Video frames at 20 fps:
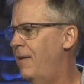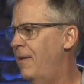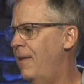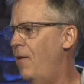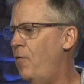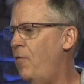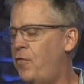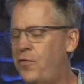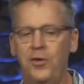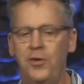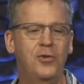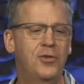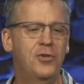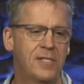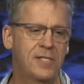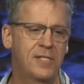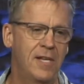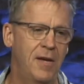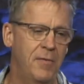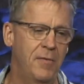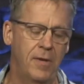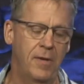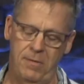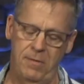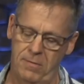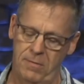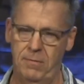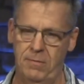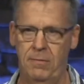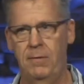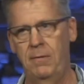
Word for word: that fusion stuff,